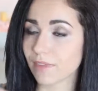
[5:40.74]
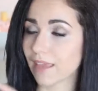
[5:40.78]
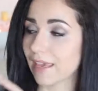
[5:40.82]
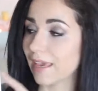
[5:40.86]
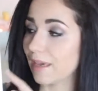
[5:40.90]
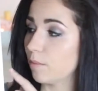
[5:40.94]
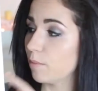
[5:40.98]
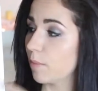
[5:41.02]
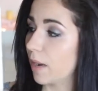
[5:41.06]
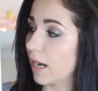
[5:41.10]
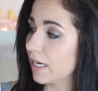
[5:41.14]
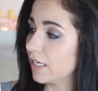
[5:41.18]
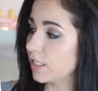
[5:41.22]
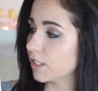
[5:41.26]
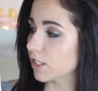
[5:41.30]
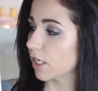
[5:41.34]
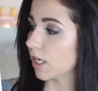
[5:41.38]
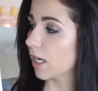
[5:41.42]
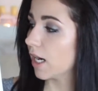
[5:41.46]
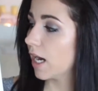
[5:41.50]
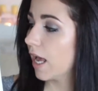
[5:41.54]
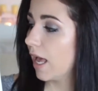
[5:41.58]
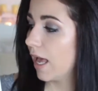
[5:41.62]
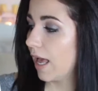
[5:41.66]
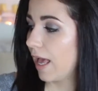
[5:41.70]
a
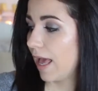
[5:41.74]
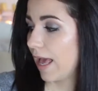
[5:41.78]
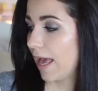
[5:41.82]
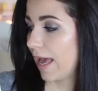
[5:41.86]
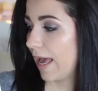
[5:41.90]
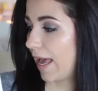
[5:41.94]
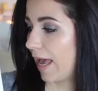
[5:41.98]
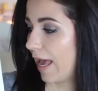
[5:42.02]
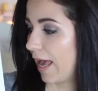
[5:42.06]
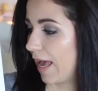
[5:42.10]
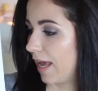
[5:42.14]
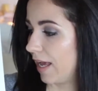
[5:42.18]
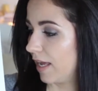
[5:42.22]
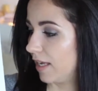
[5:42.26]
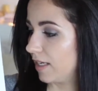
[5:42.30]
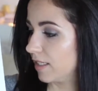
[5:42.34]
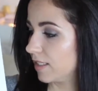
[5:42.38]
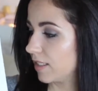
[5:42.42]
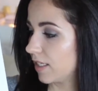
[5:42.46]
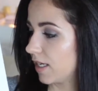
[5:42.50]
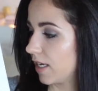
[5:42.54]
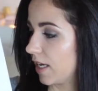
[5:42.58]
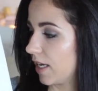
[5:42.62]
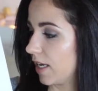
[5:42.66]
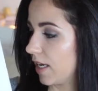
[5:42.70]
binder,
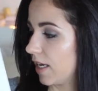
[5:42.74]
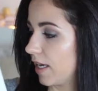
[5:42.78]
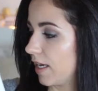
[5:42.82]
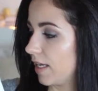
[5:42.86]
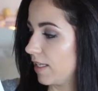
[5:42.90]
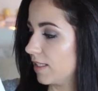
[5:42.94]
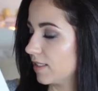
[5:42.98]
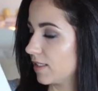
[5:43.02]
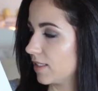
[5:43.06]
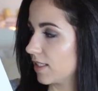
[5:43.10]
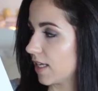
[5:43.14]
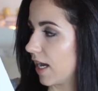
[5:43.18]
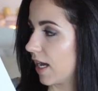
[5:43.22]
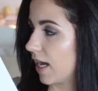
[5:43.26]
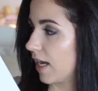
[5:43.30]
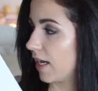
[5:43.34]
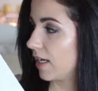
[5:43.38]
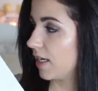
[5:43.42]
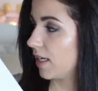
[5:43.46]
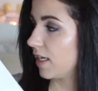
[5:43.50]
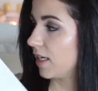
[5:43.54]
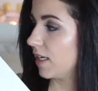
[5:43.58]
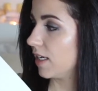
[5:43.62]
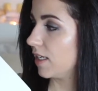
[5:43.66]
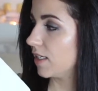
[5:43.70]
and
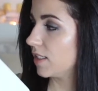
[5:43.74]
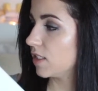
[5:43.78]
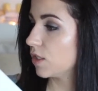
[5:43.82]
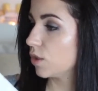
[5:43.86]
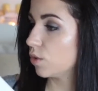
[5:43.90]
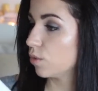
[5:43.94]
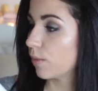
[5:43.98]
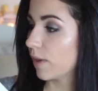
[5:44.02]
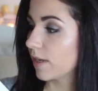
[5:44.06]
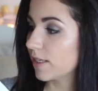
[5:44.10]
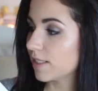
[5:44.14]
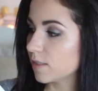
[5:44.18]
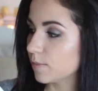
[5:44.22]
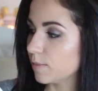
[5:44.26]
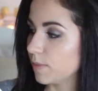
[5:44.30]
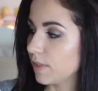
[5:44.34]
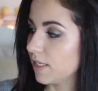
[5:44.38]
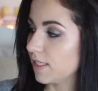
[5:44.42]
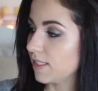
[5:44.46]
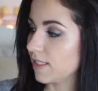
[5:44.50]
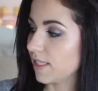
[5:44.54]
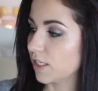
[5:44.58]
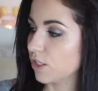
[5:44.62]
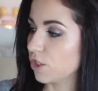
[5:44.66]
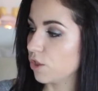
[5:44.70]
inside is the
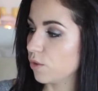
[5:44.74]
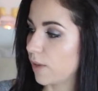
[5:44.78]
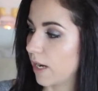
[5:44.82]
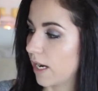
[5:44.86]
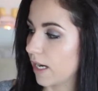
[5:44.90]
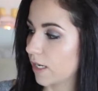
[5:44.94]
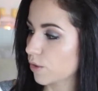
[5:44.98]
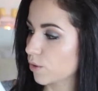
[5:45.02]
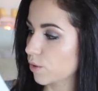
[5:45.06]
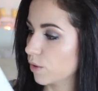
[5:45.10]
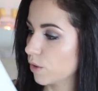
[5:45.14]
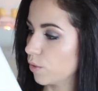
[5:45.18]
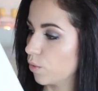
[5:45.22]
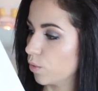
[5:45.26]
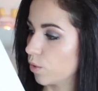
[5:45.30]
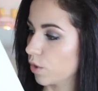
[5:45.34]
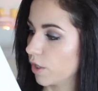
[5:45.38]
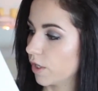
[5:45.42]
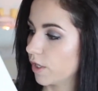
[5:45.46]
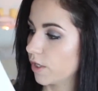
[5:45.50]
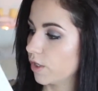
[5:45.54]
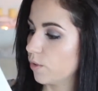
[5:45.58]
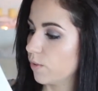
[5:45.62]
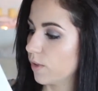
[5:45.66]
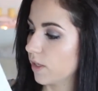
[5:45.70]
recipes that you actually
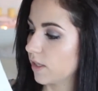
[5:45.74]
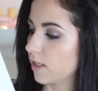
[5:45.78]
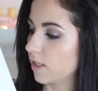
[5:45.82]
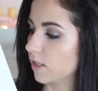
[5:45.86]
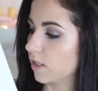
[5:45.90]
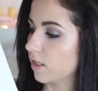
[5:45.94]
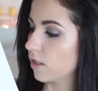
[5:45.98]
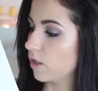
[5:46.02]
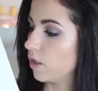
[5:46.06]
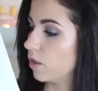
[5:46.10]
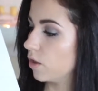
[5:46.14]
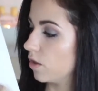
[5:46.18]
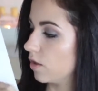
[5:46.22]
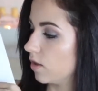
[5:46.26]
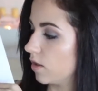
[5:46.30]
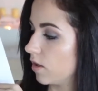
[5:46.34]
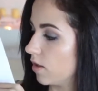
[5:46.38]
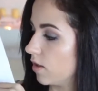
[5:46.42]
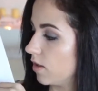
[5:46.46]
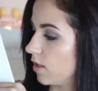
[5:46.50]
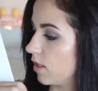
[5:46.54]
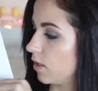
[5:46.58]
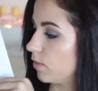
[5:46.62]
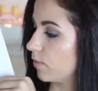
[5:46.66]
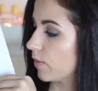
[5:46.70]
ordered. You get
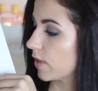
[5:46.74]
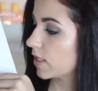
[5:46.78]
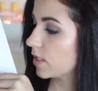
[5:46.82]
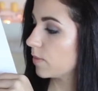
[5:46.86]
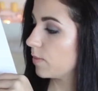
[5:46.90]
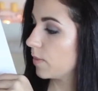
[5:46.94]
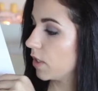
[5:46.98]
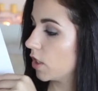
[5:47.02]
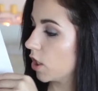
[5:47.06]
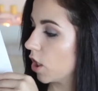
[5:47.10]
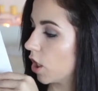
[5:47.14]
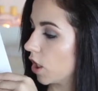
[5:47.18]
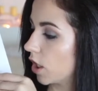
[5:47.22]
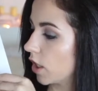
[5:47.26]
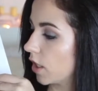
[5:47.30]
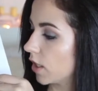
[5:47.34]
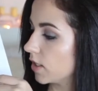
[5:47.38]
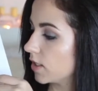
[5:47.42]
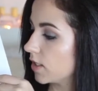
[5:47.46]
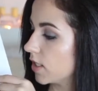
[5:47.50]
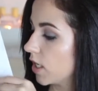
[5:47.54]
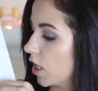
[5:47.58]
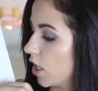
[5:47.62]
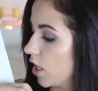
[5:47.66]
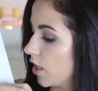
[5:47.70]
the recipe
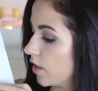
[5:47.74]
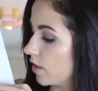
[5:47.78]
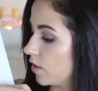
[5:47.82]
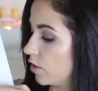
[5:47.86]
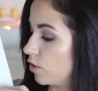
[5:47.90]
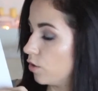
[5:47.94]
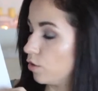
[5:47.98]
cards, the